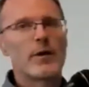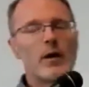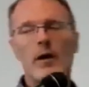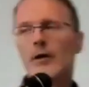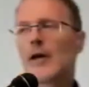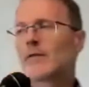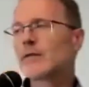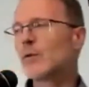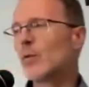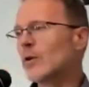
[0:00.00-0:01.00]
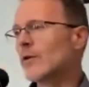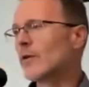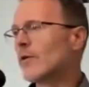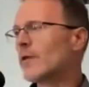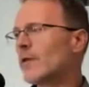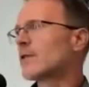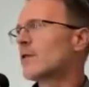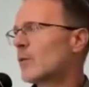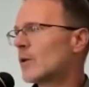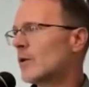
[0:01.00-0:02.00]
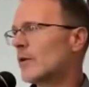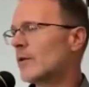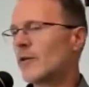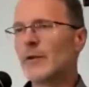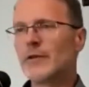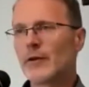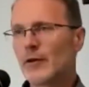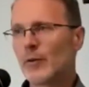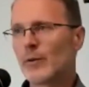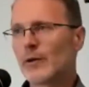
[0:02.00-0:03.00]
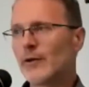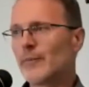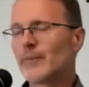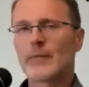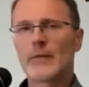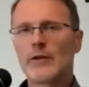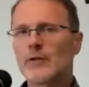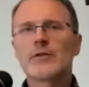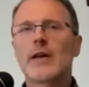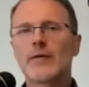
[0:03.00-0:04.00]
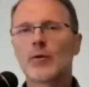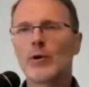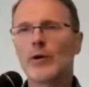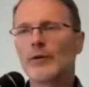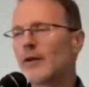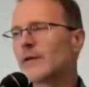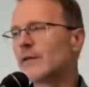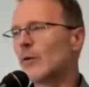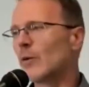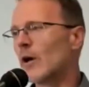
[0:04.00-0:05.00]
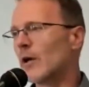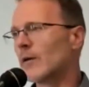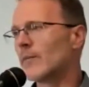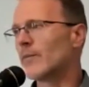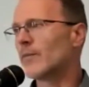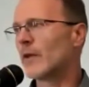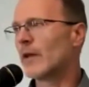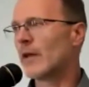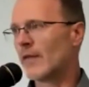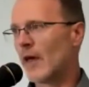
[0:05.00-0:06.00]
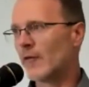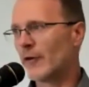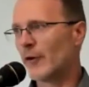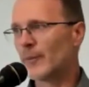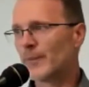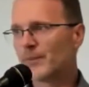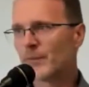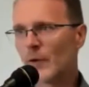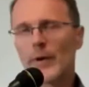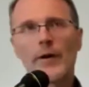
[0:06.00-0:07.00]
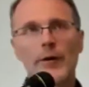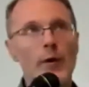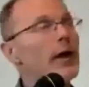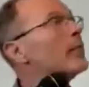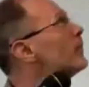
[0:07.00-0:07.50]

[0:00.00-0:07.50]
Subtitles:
All you have is the world, the physical world, the material world. You just have the world. There is no God in that view. We all know that.